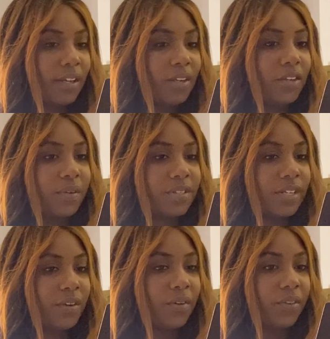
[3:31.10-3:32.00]
You were
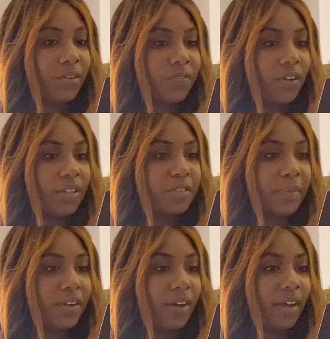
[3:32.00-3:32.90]
seeing all their faults,
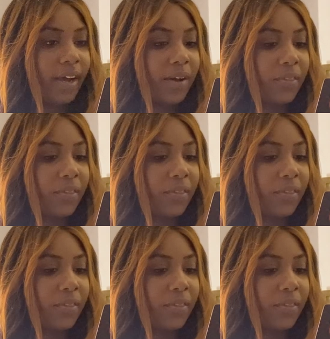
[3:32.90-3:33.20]
but not how